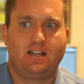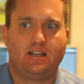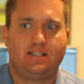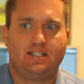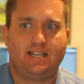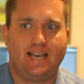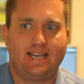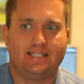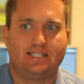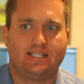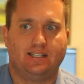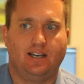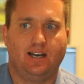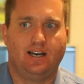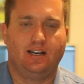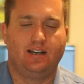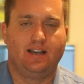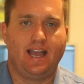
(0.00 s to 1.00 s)

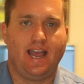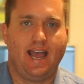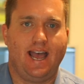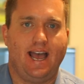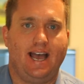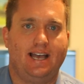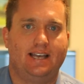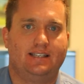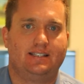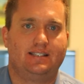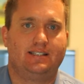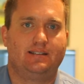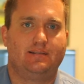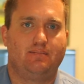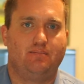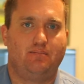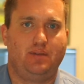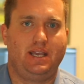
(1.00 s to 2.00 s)
Tesla as
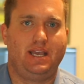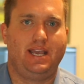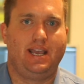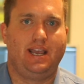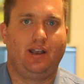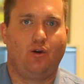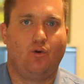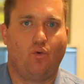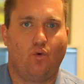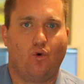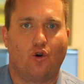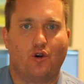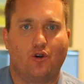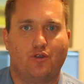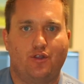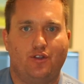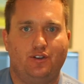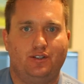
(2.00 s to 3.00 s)
being
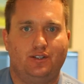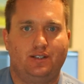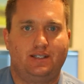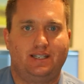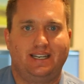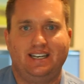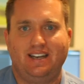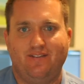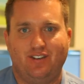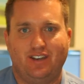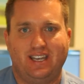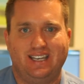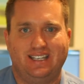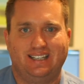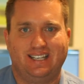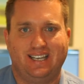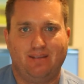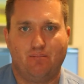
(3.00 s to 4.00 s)
worth
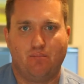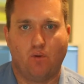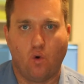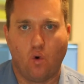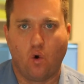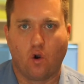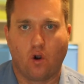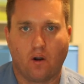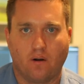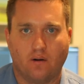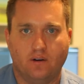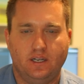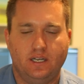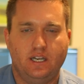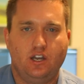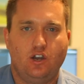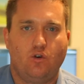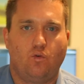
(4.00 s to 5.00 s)
significantly more
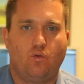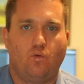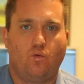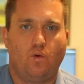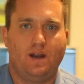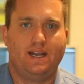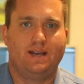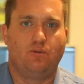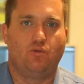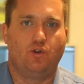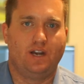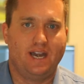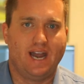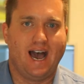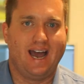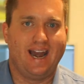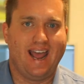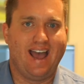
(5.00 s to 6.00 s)
when it would
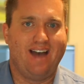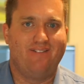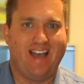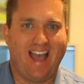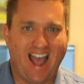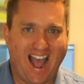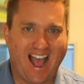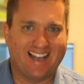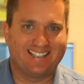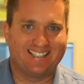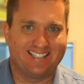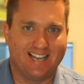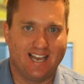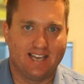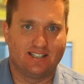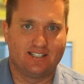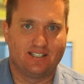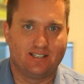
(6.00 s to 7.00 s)
not have
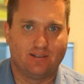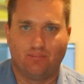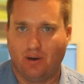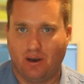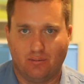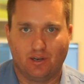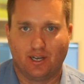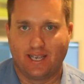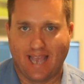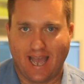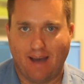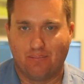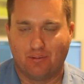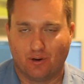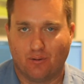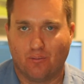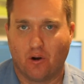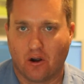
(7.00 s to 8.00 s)
access to public
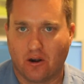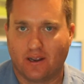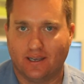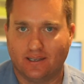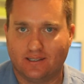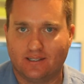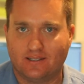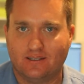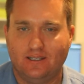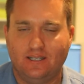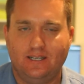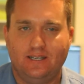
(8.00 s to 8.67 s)
capital markets.